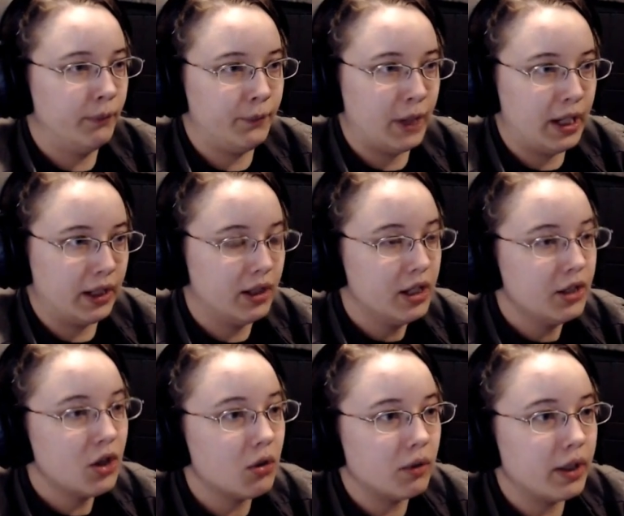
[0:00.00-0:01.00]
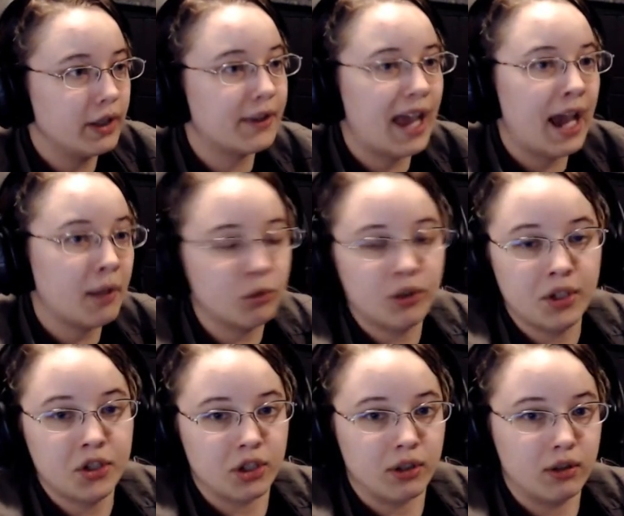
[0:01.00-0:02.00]
fan. No, it's
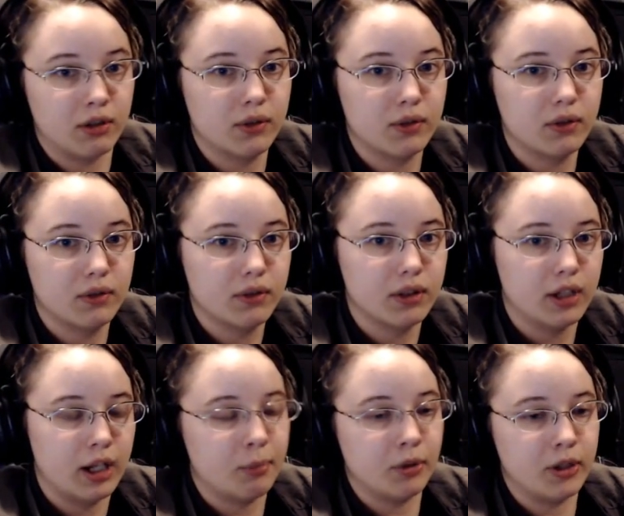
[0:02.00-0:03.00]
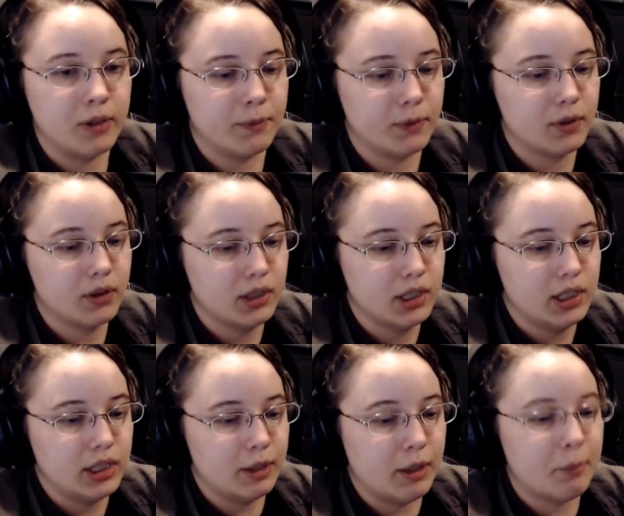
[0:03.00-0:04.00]
admiration, I believe.
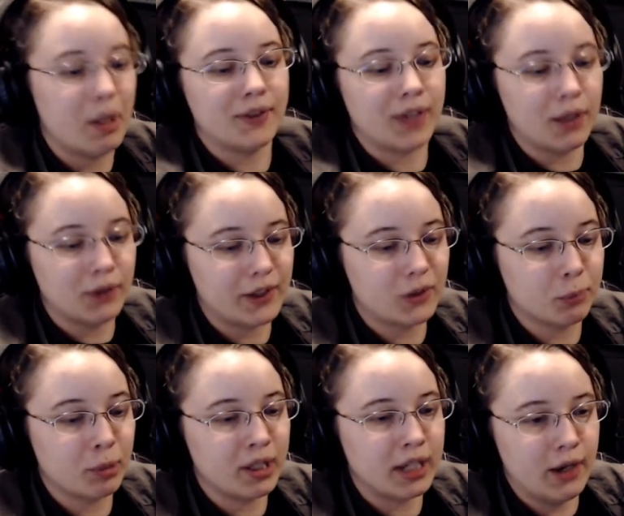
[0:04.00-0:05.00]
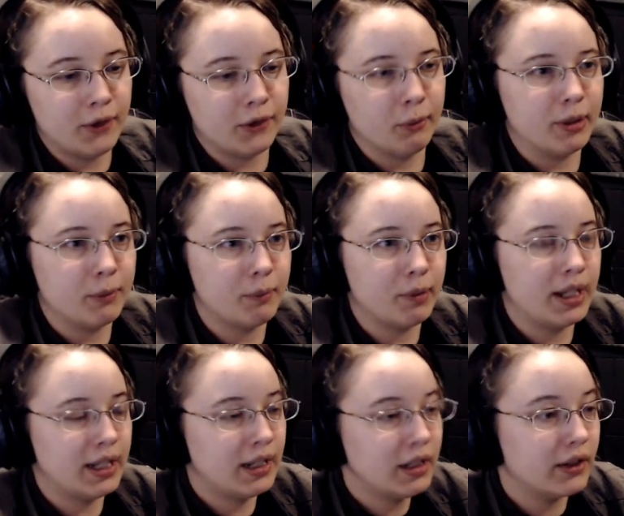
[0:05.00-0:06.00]
That might sound like splitting hairs a bit, but
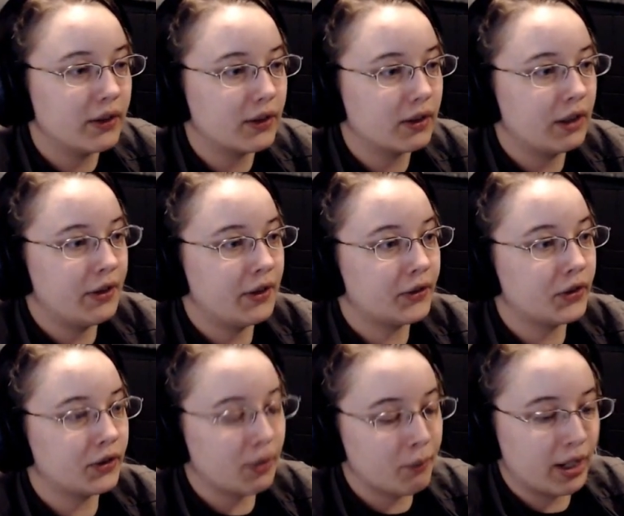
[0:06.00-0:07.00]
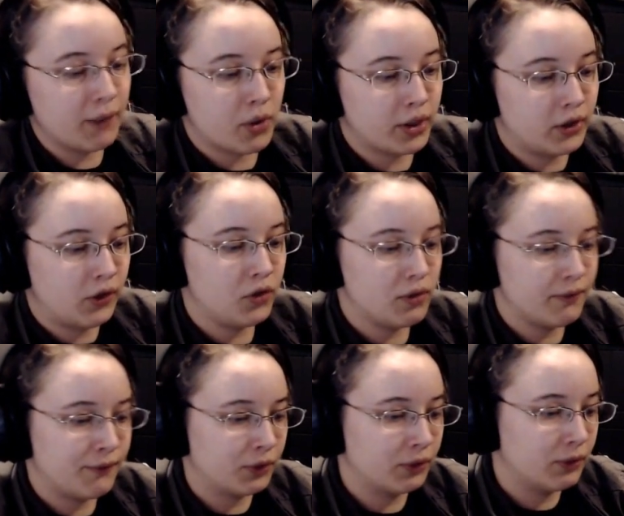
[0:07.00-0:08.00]
it is. This is something I've wanted to do
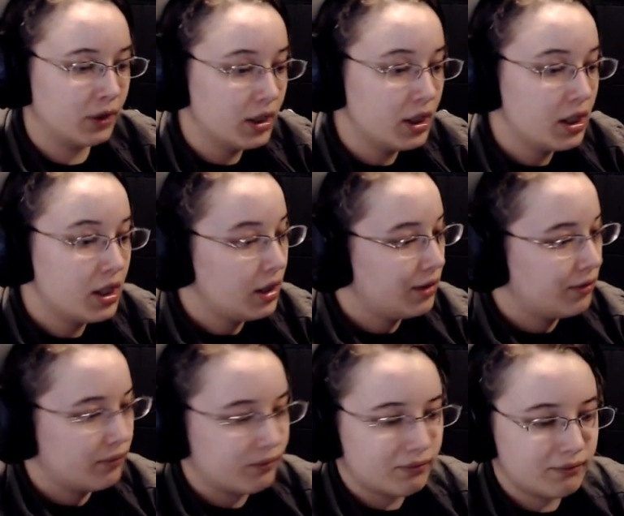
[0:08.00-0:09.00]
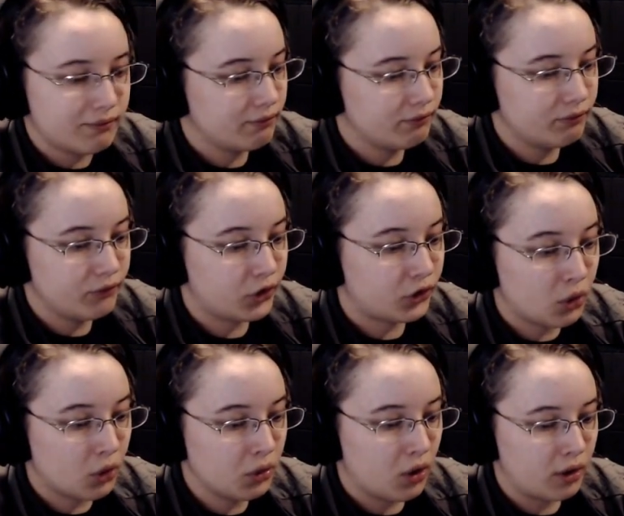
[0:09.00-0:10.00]
for
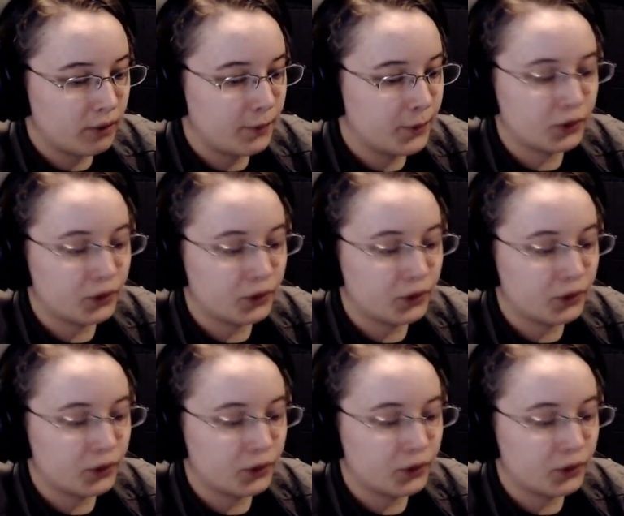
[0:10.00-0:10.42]
so long, for